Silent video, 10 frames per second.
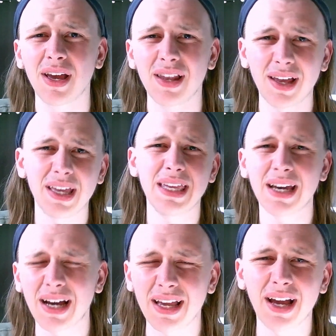Like,
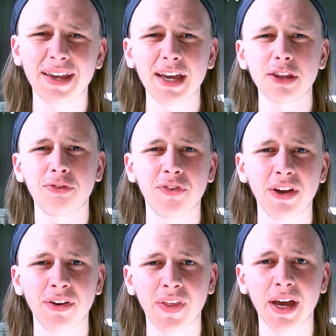yeah, I get the
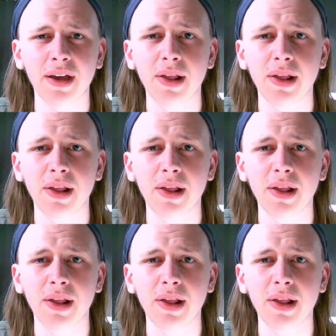fear of that.